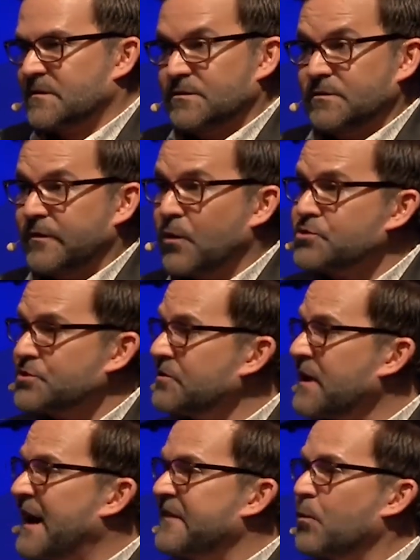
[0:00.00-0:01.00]
The
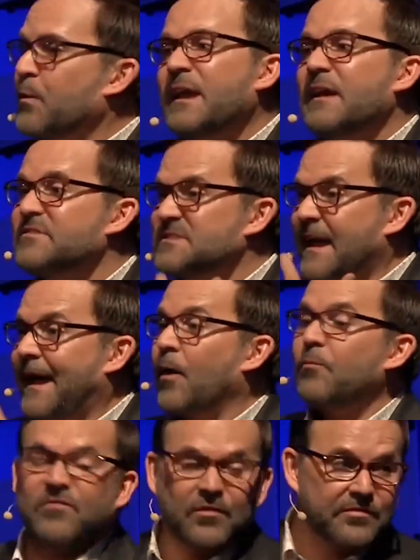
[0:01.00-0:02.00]
devotional guide that we have is a
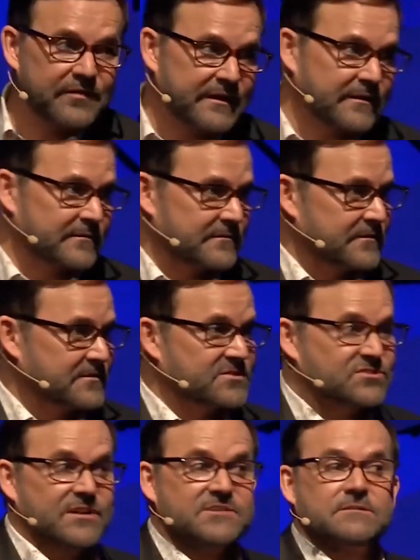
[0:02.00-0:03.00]
helpful thing,
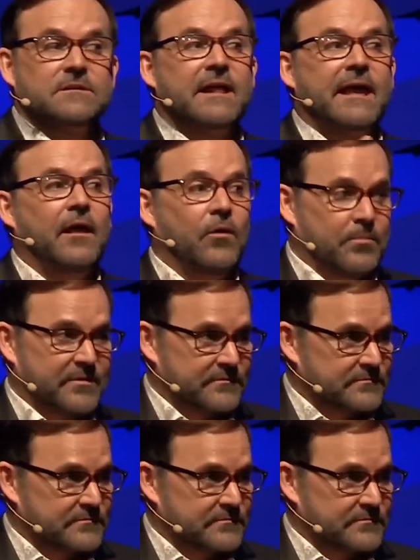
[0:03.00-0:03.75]
it's just there to help.